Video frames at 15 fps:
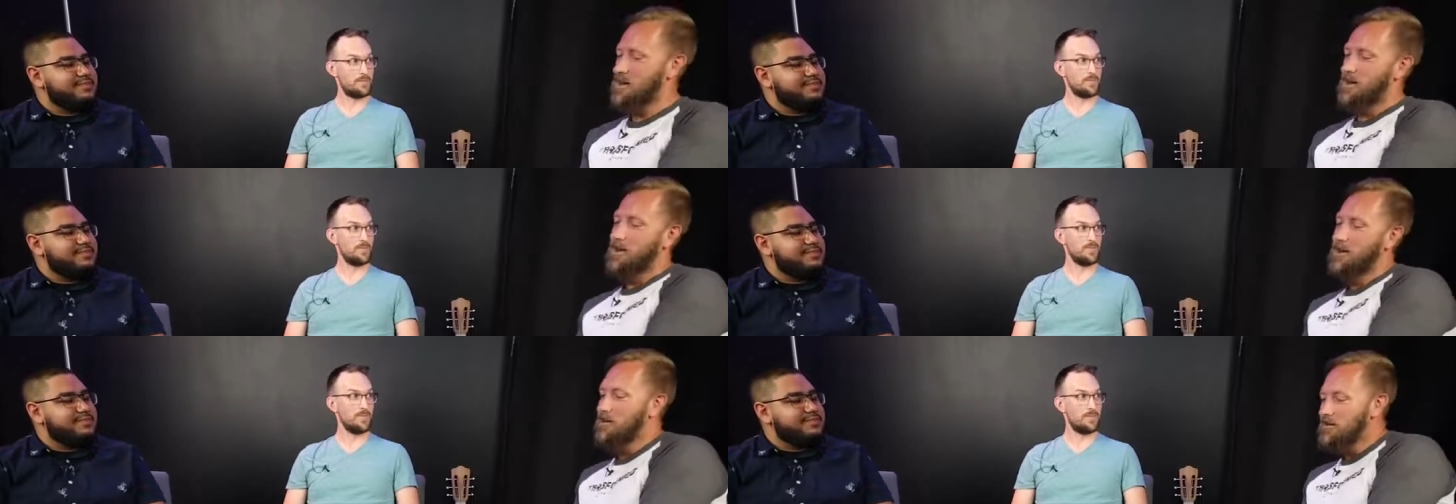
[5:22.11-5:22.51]

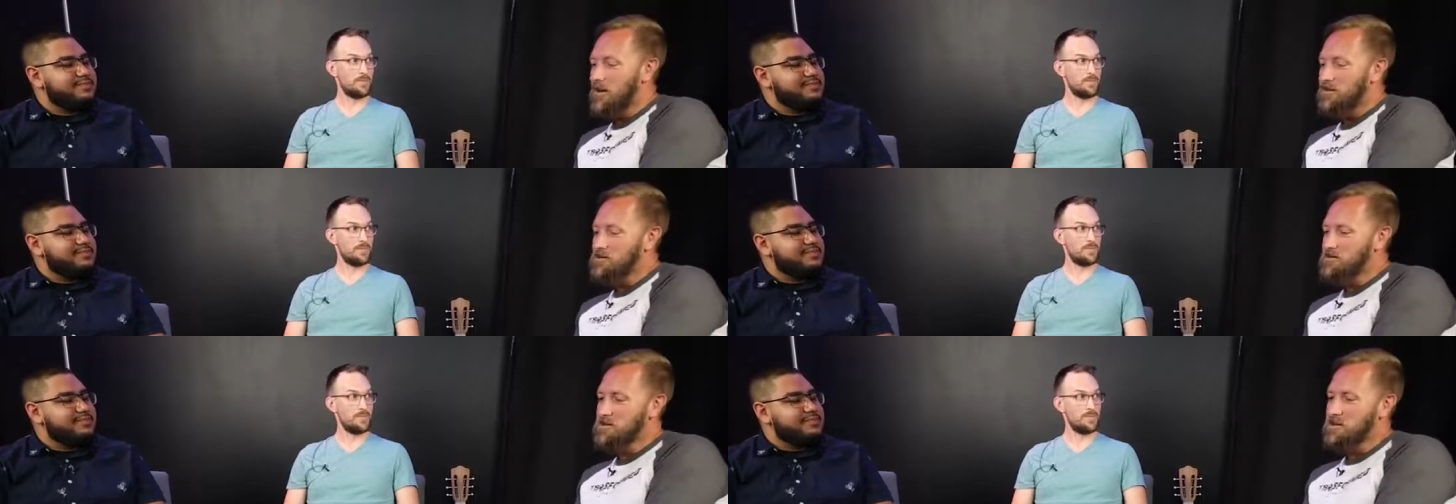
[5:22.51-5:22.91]
Speaker 1: Yeah.
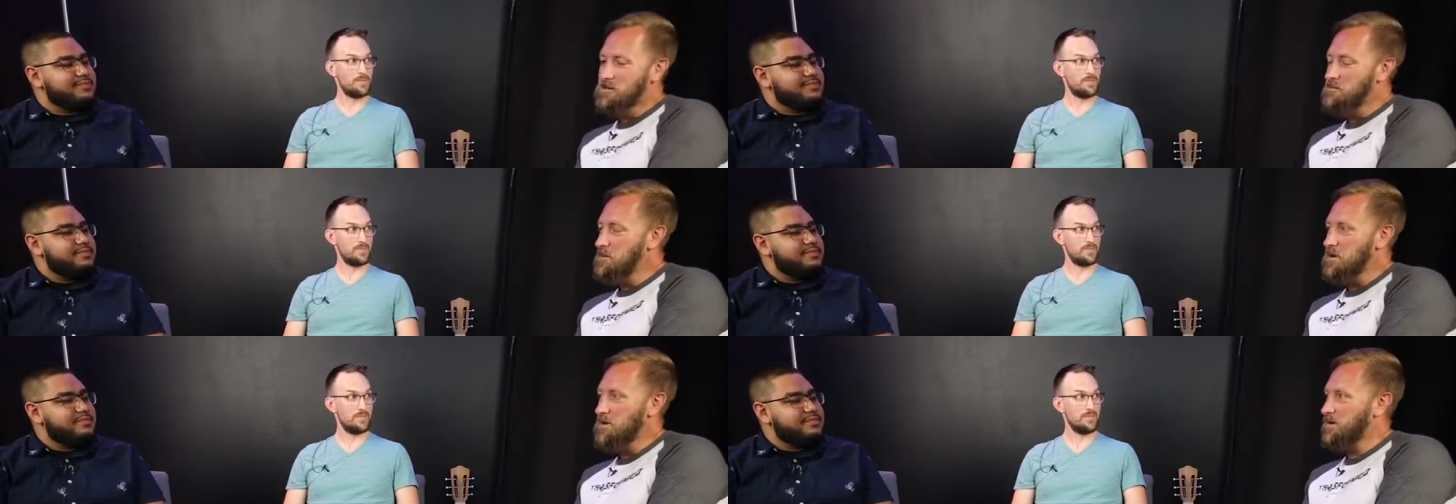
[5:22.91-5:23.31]
Not just
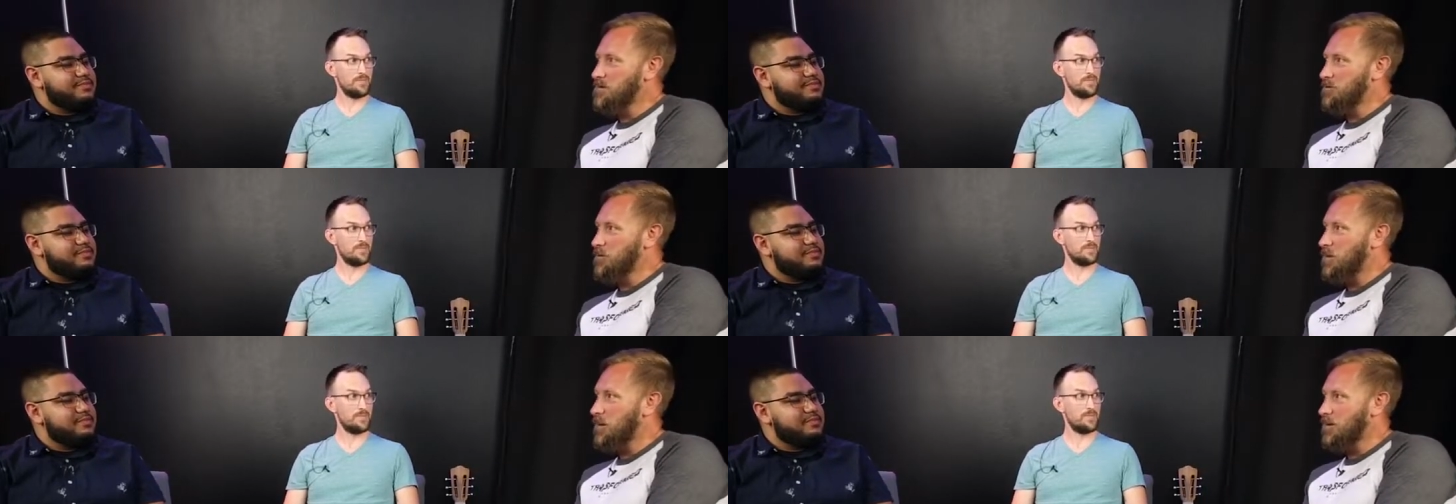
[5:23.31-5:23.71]
anybody
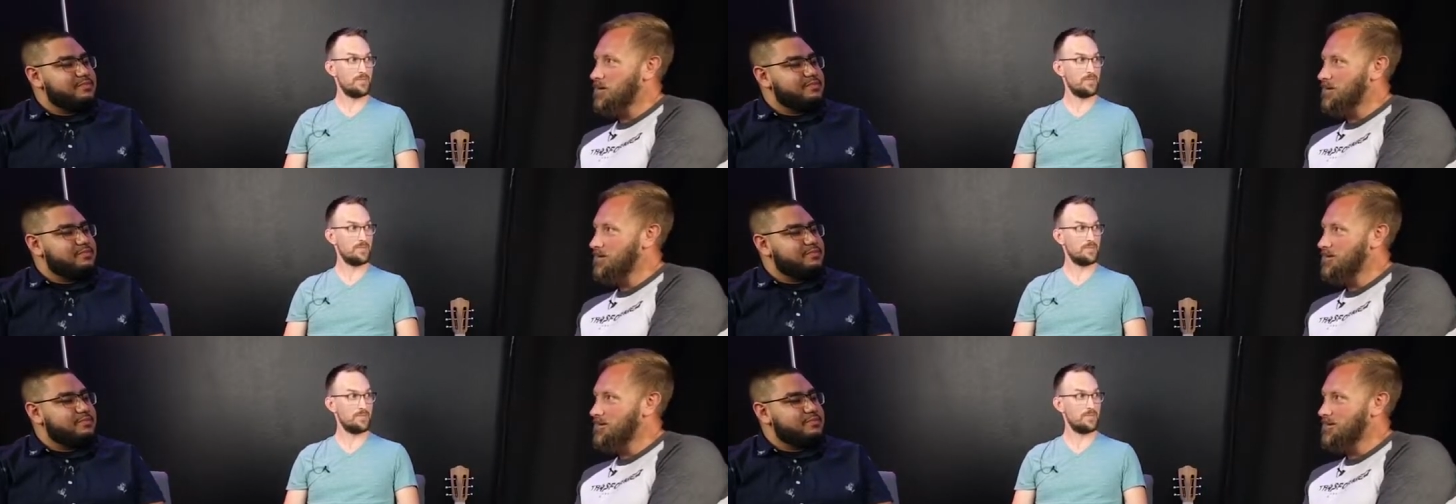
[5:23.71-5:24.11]
could
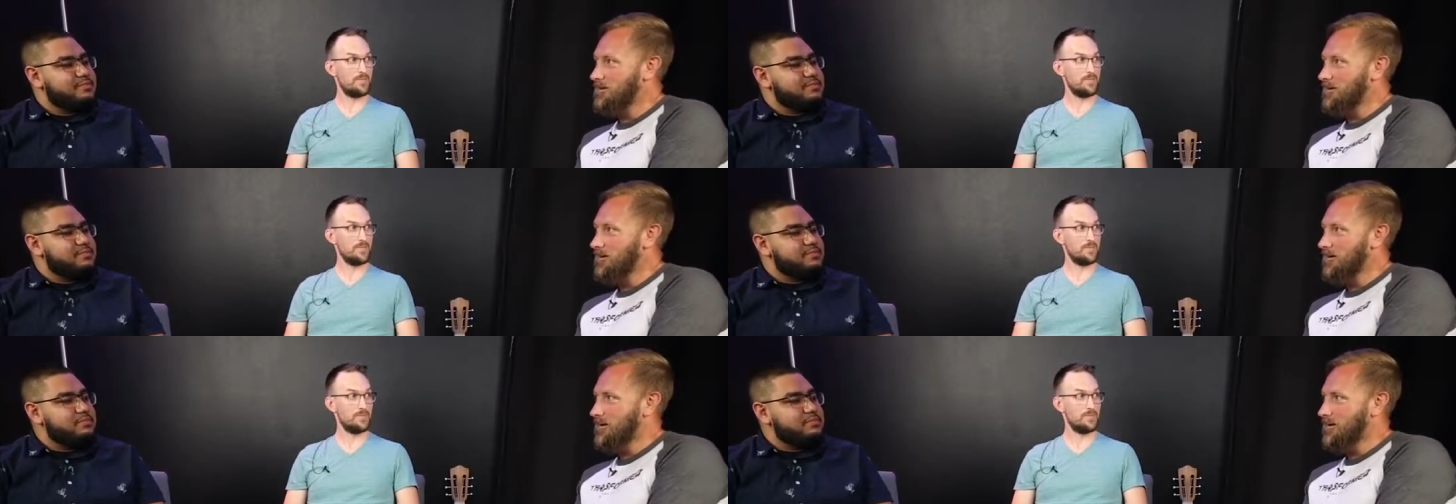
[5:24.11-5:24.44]
walk in.